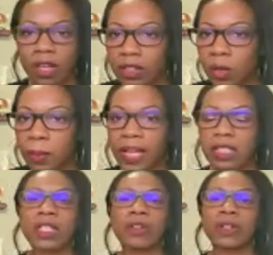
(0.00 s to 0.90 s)
no
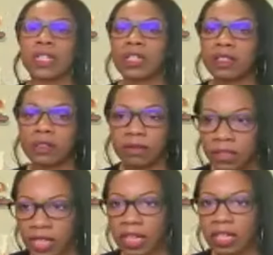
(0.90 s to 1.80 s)
bacteria,
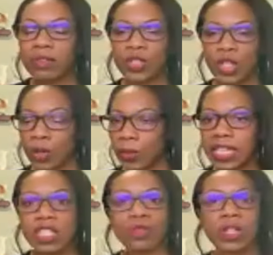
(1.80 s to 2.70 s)
kind of, you know, it
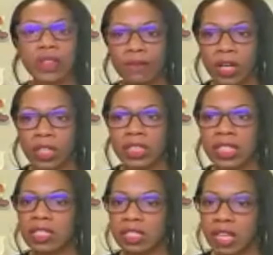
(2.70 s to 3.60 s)
gets rid of the
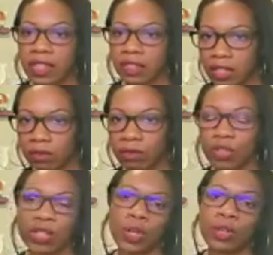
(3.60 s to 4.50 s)
fungus and then,
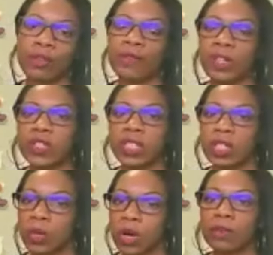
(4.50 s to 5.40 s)
you know, you're finishing
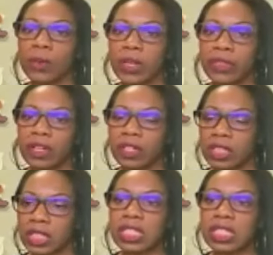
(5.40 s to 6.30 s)
it off with a
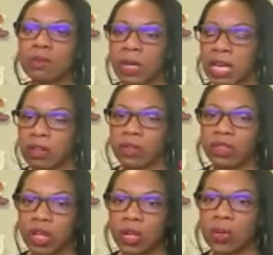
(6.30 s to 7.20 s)
good smell.
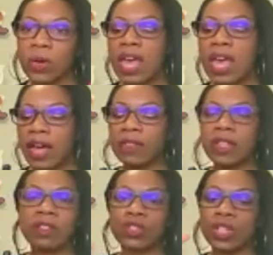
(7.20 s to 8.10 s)
So, and
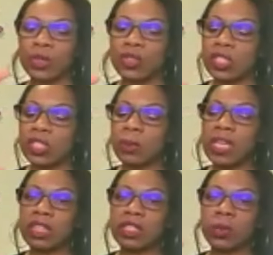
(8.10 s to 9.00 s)
then, you know, just the
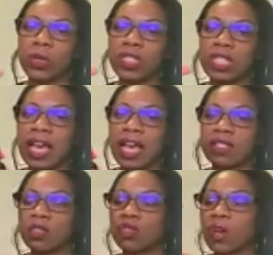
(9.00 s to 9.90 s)
way this works, it
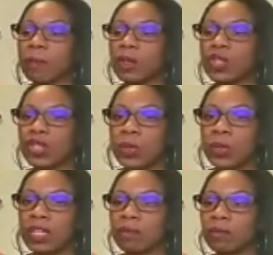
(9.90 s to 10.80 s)
has a dropper to
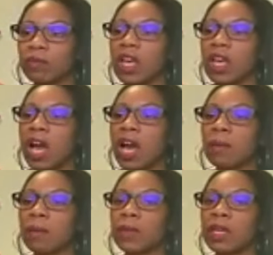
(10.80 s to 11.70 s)
it.
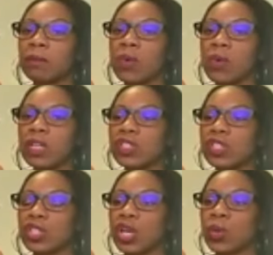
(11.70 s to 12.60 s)
Um, important
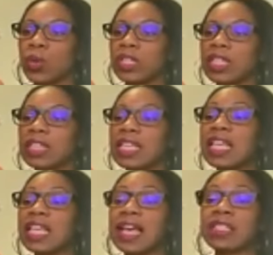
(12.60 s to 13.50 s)
to note,
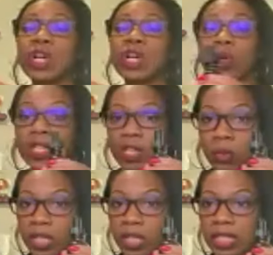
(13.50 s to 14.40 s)
this has coconut
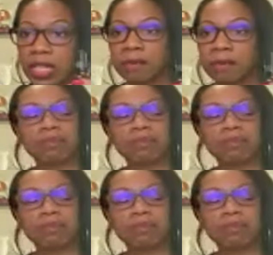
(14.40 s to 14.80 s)
oil in it.